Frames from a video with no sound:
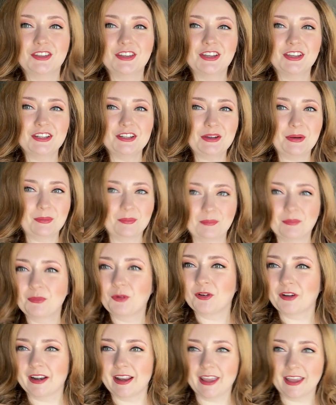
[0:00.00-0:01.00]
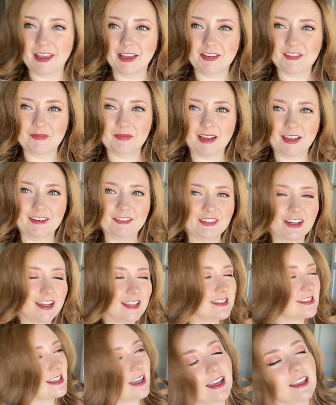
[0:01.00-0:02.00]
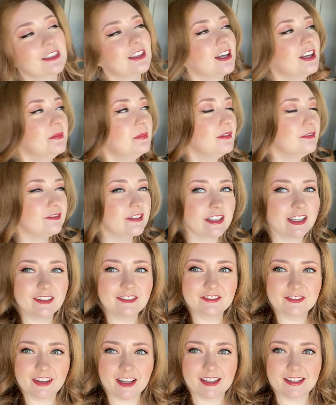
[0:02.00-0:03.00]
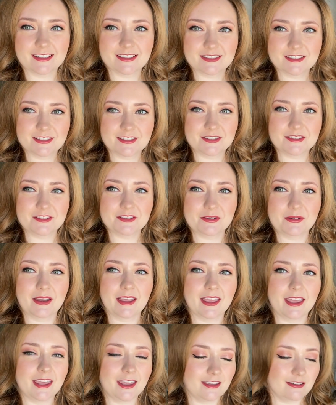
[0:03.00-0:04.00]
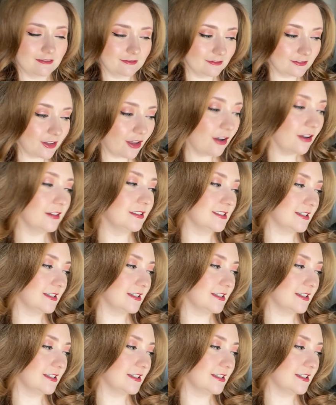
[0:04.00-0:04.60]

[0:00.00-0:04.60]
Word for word: Good morning, my friends. I thought it'd be really fun to do a vlog